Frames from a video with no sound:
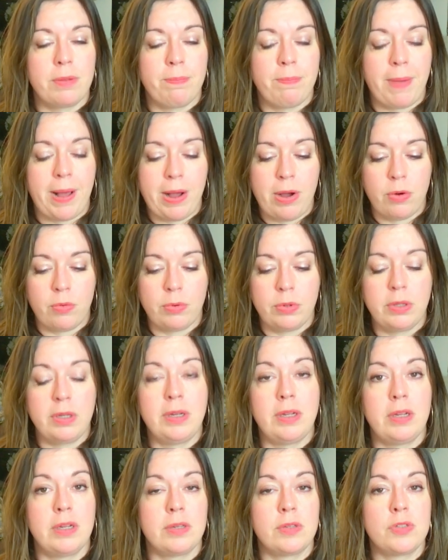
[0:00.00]
about really
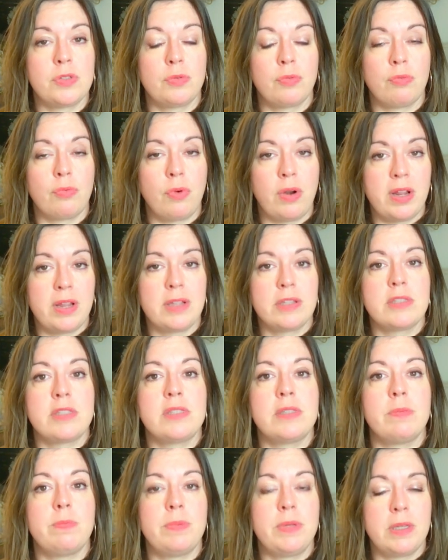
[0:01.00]
needing to write,
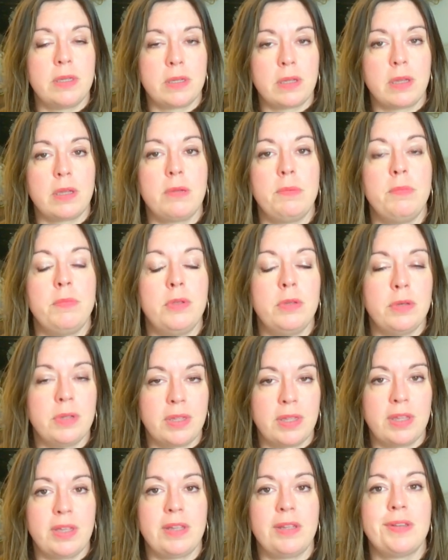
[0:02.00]
speak,
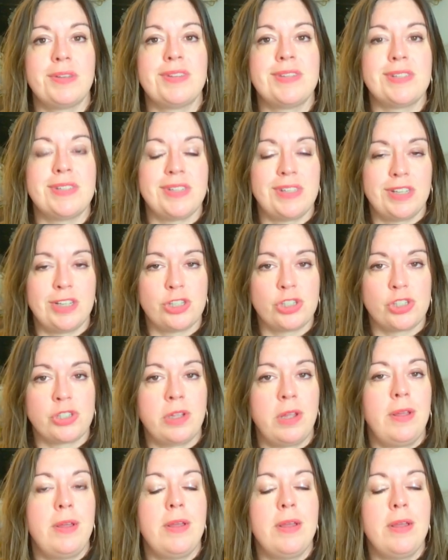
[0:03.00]
communicate, teach.